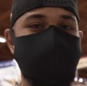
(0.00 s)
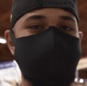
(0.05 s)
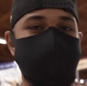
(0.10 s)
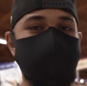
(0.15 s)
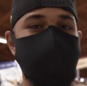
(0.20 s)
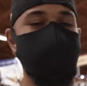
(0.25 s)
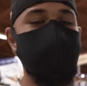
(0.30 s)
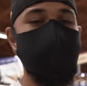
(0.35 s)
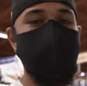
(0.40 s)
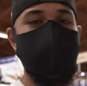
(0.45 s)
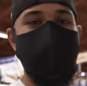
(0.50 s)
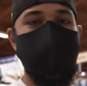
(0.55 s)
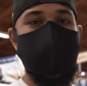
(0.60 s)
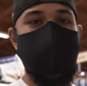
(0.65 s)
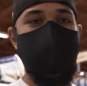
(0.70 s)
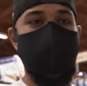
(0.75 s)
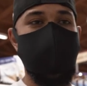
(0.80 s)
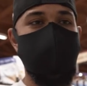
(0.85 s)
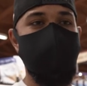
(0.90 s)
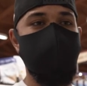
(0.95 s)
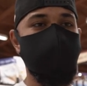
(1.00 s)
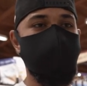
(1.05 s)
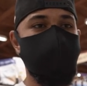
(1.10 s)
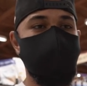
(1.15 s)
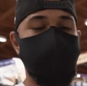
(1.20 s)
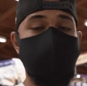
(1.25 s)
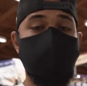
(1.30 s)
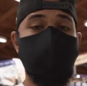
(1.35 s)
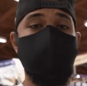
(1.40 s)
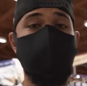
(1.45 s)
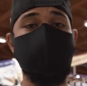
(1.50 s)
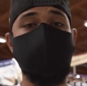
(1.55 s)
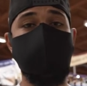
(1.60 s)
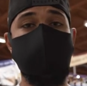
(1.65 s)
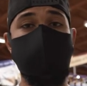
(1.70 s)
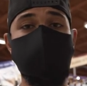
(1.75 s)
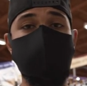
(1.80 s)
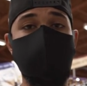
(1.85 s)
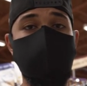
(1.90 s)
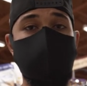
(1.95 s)
So compared to
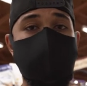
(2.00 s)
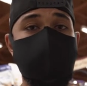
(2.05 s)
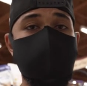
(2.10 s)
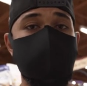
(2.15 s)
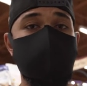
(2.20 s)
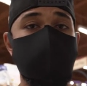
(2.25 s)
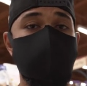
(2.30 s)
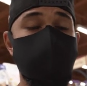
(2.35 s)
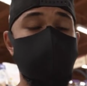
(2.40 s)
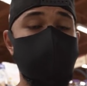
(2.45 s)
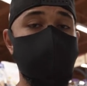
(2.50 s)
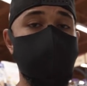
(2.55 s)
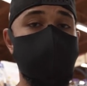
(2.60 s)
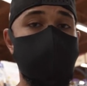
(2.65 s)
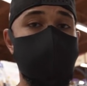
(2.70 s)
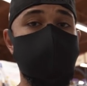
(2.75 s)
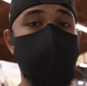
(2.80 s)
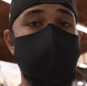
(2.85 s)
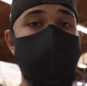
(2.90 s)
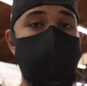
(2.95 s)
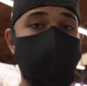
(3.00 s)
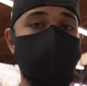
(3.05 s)
other brands, you're avoiding a lot of that